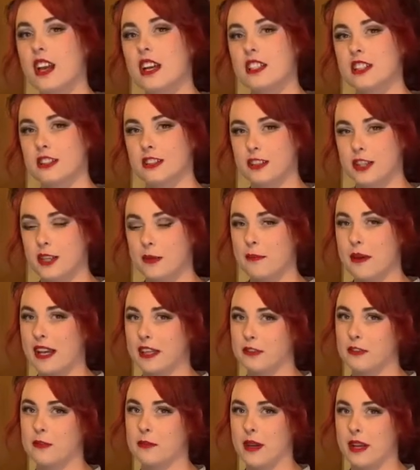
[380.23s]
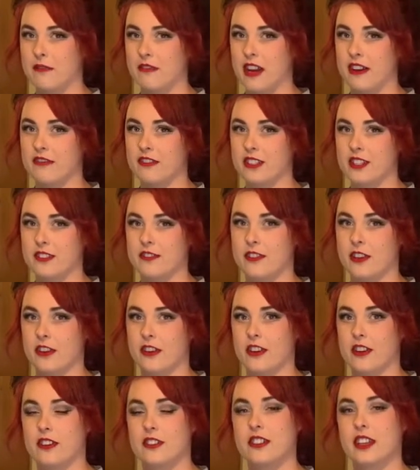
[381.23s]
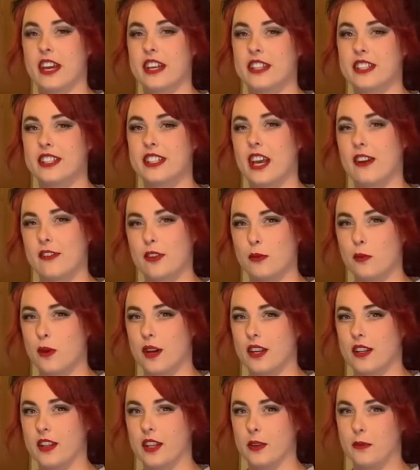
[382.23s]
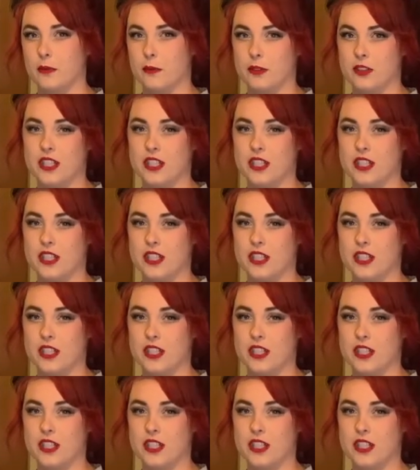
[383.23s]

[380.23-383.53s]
So looking back through my reference photos, I discovered one of them was